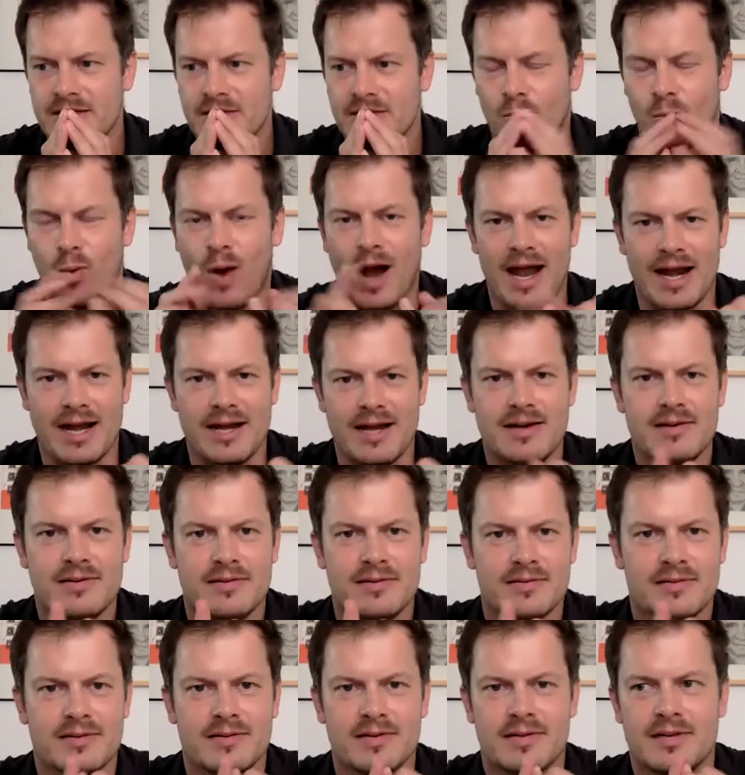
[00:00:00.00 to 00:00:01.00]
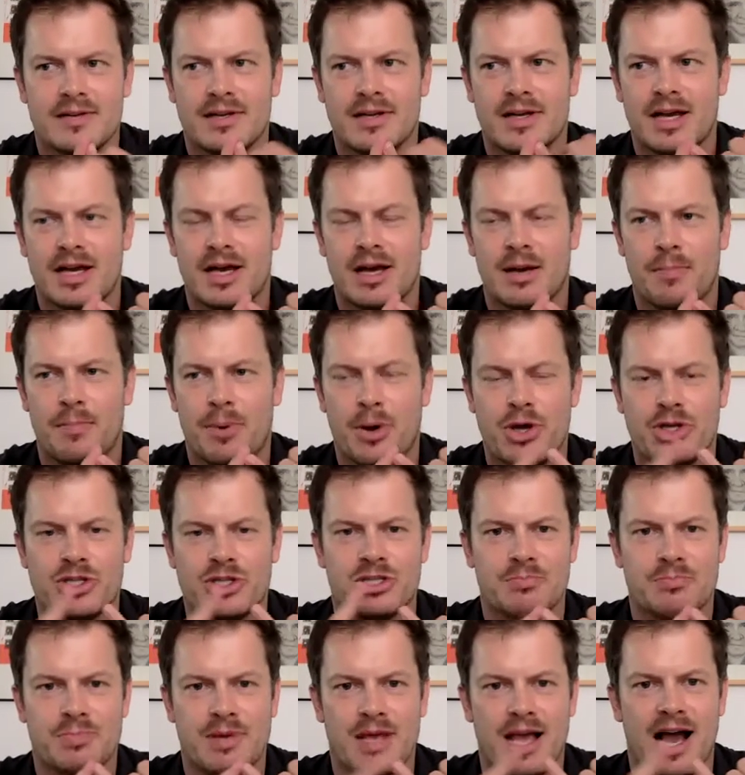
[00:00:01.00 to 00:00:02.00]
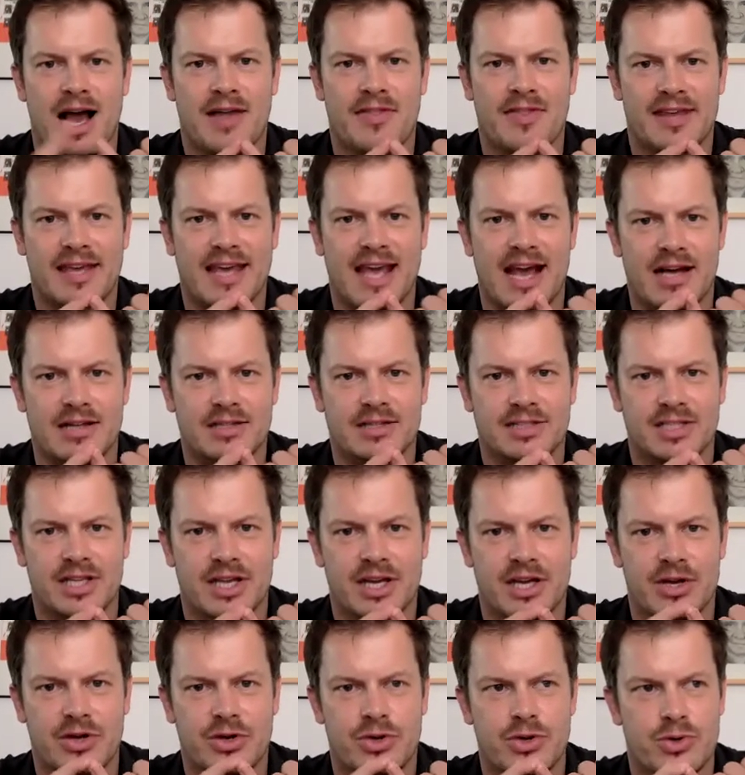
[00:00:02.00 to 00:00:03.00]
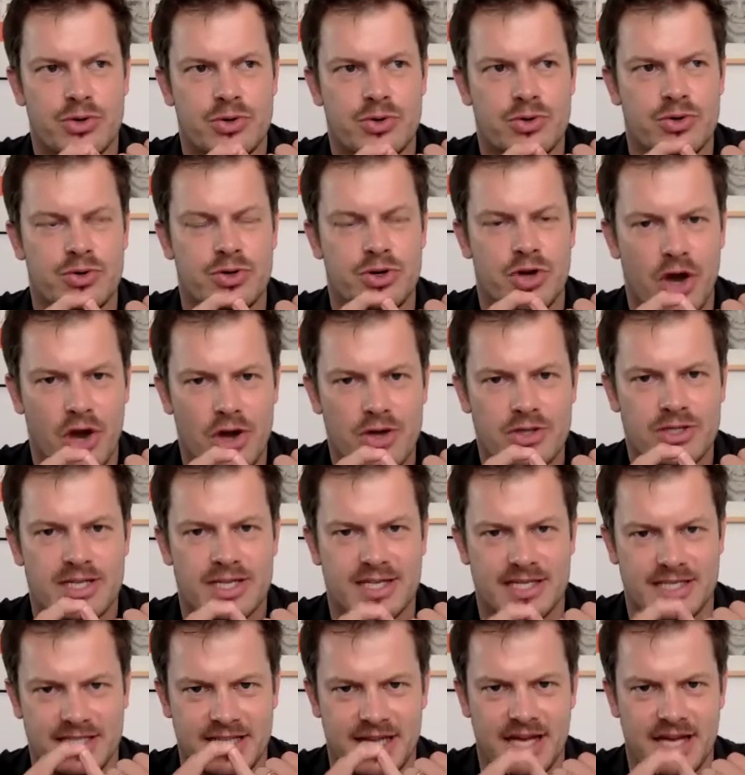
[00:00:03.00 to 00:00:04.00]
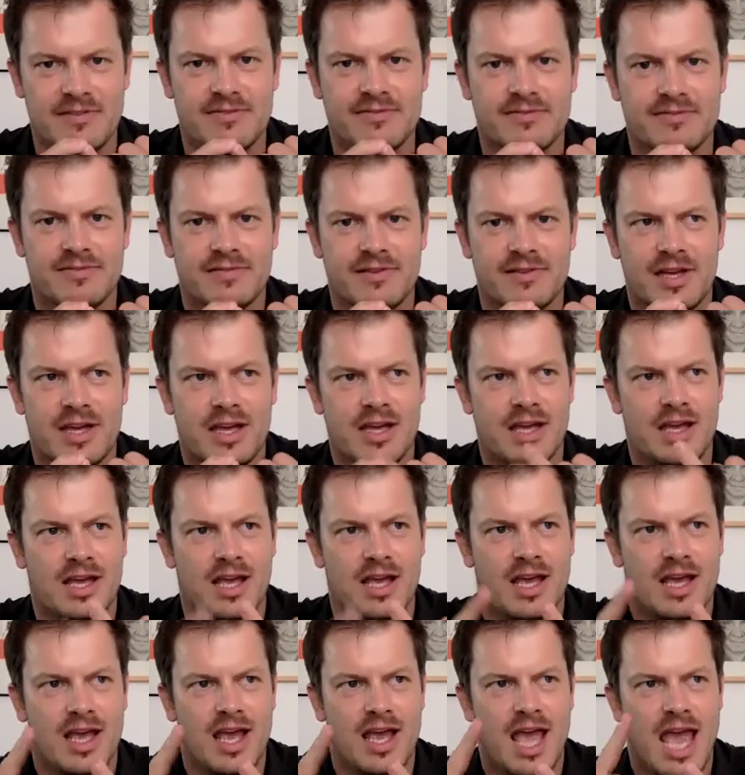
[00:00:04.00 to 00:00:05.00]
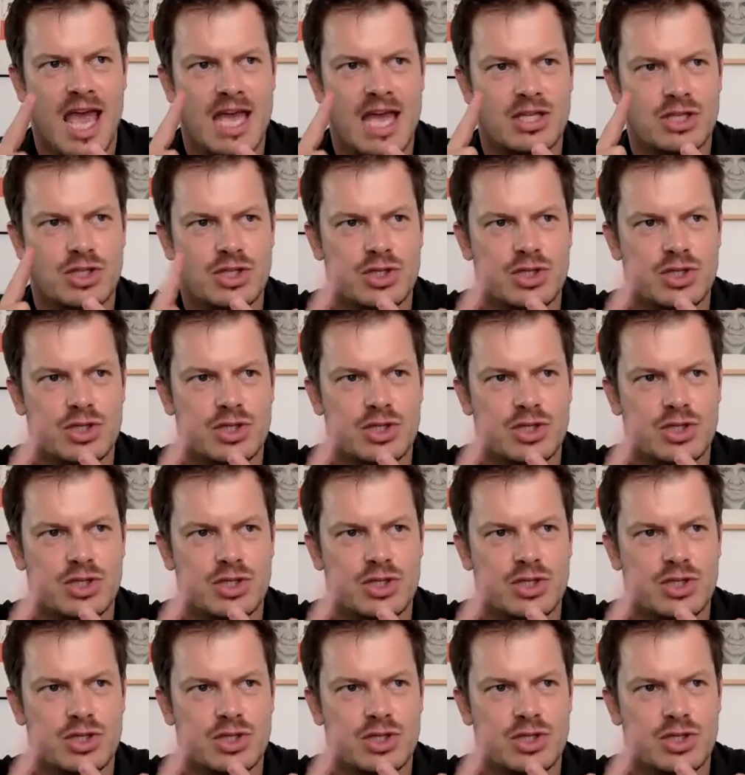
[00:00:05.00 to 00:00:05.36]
one, a person behind the counter who knows his stuff, and